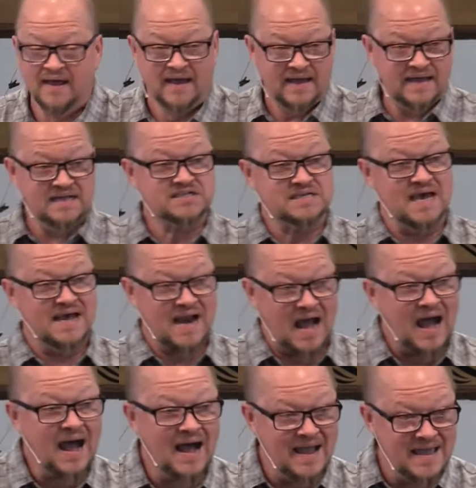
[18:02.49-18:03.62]
He said,
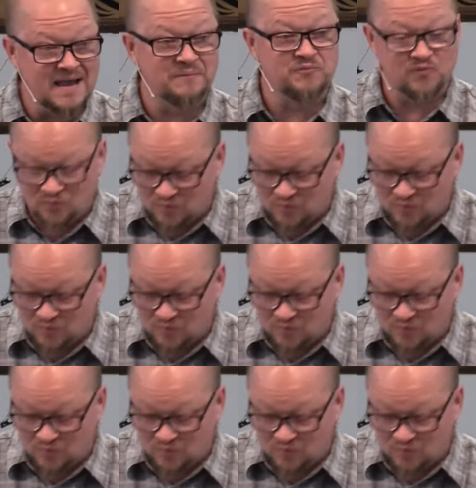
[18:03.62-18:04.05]
I am